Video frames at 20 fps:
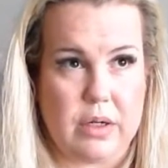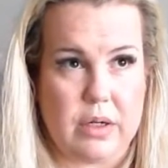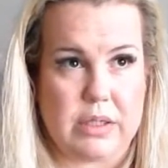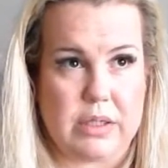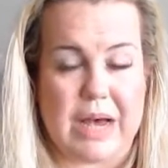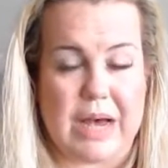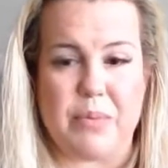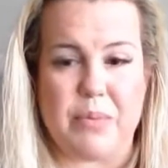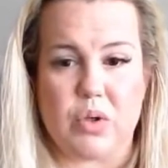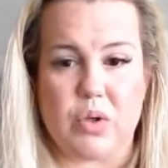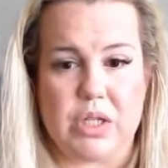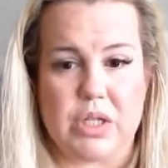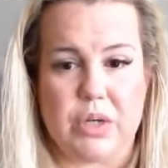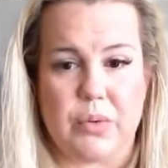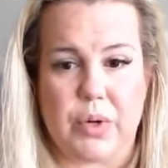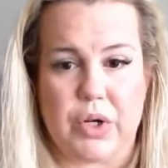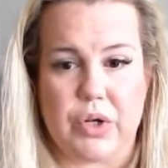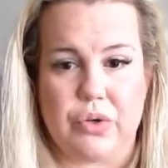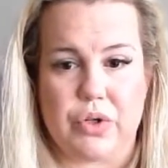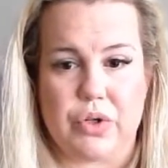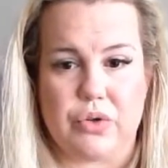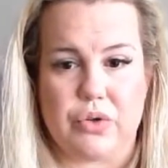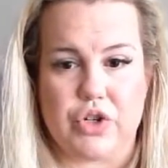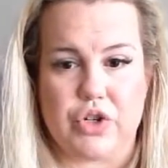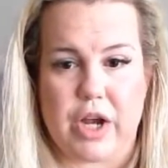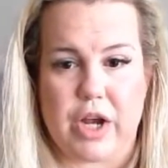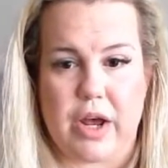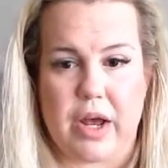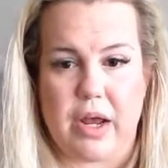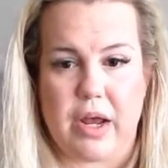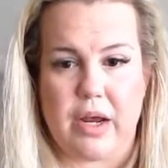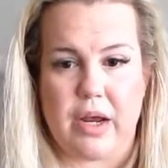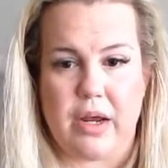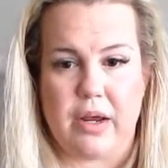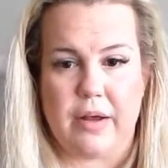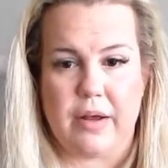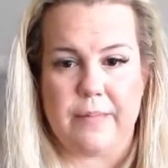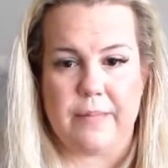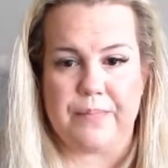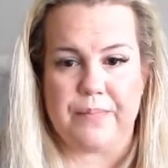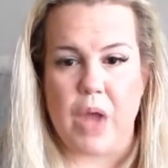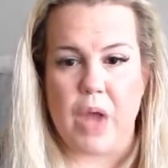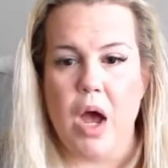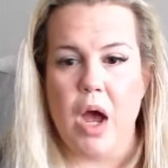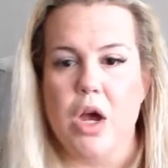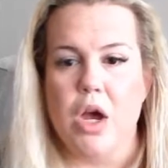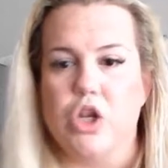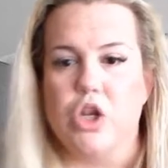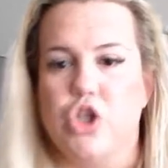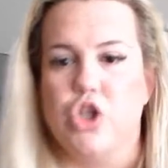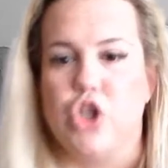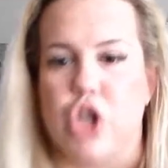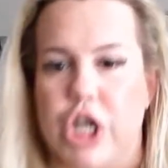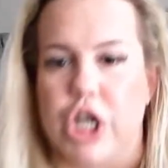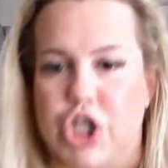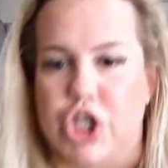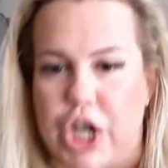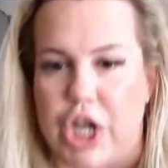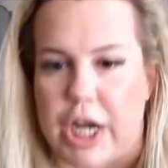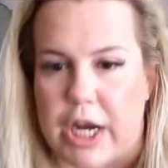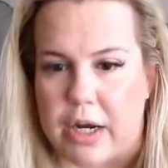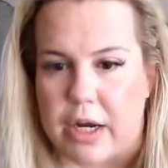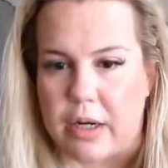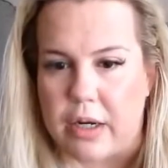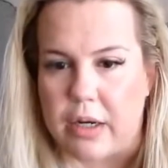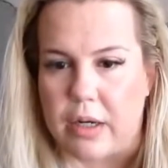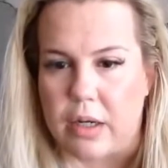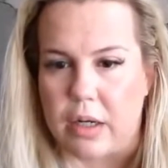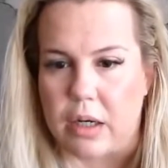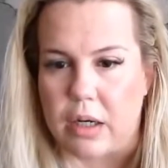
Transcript: Is that mostly what you do, Shay? Gigi.